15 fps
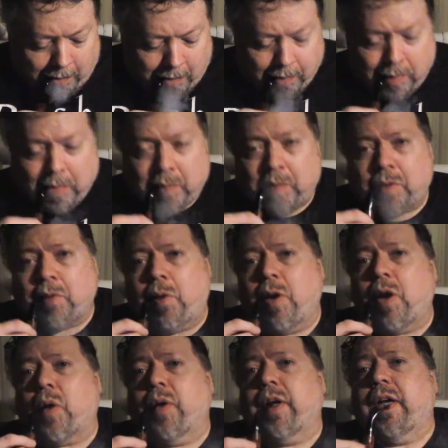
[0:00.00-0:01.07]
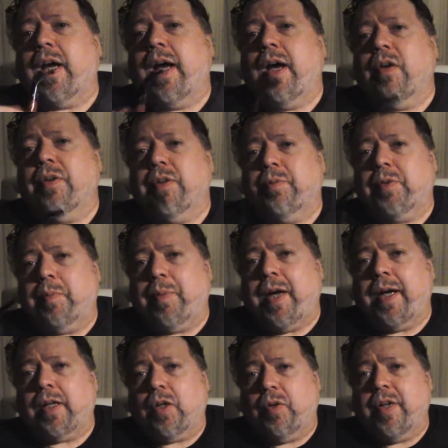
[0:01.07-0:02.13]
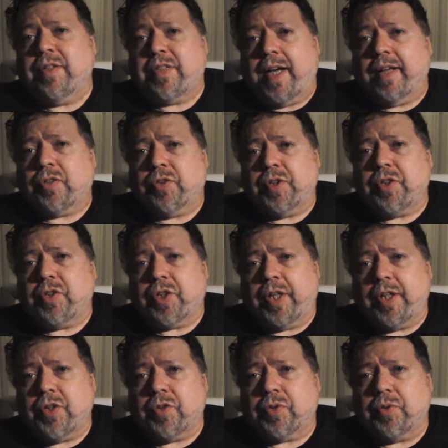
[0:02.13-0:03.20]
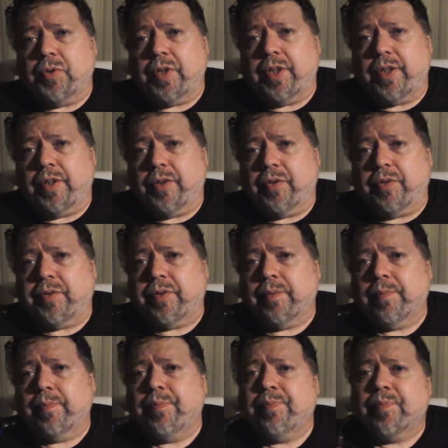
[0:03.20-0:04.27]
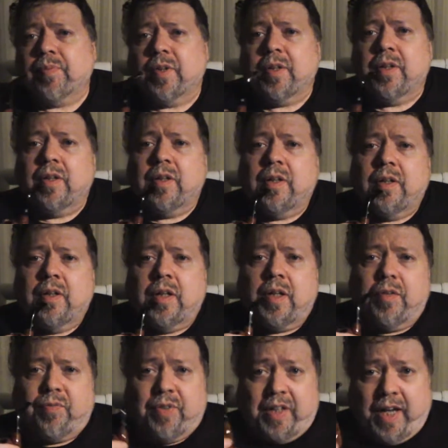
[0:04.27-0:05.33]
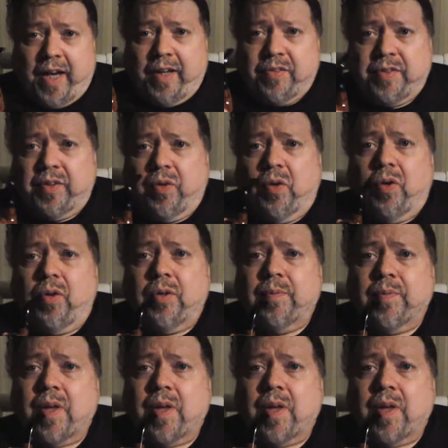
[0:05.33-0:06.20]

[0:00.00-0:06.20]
I'm just wondering how the tobacco has actually changed through the years, if it has at all.